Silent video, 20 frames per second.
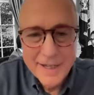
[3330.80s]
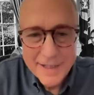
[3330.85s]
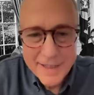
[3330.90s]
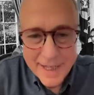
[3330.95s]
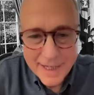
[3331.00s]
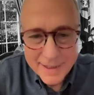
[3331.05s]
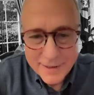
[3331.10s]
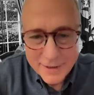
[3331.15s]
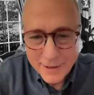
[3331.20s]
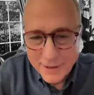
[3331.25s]

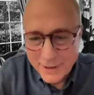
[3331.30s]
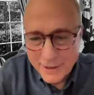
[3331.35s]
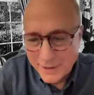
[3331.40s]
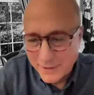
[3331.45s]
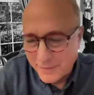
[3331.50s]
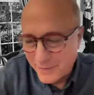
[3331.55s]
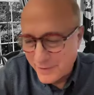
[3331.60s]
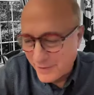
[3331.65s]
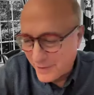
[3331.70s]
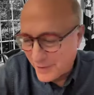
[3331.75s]
that's
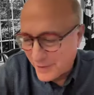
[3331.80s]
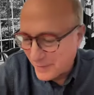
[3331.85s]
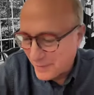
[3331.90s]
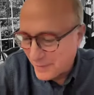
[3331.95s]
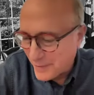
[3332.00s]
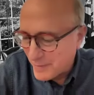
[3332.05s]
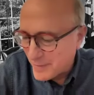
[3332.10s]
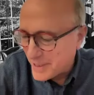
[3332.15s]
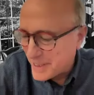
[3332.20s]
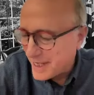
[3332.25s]
also a very
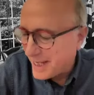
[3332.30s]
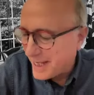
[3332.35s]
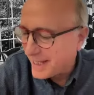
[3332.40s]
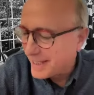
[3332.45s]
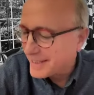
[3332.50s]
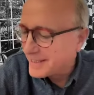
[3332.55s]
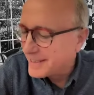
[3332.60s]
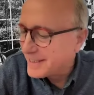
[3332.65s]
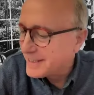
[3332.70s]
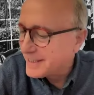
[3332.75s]
grim
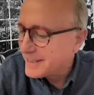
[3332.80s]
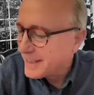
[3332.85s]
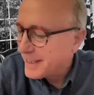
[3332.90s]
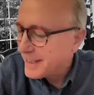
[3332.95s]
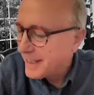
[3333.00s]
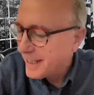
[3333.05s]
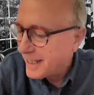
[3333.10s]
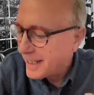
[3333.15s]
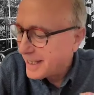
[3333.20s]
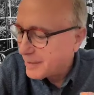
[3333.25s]
analysis.
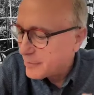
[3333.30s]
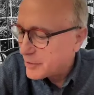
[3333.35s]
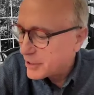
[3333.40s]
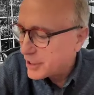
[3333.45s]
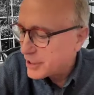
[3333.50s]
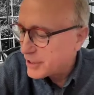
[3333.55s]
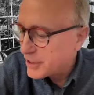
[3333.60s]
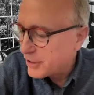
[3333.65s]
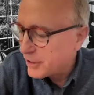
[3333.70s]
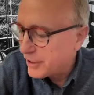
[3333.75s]
I'm
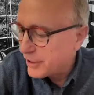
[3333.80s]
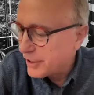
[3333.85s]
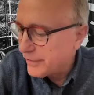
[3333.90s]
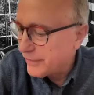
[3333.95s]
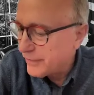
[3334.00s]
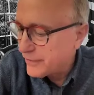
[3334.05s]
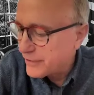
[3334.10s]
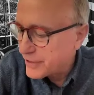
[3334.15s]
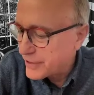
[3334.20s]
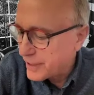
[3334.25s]
just
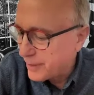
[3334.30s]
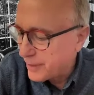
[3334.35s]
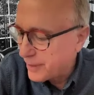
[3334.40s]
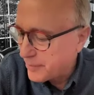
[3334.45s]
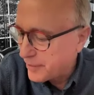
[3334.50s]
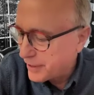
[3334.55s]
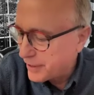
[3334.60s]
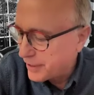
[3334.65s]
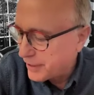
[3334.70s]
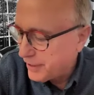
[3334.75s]
looking for
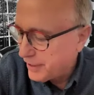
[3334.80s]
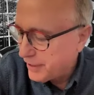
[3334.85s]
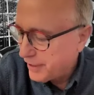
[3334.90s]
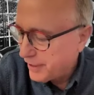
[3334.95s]
something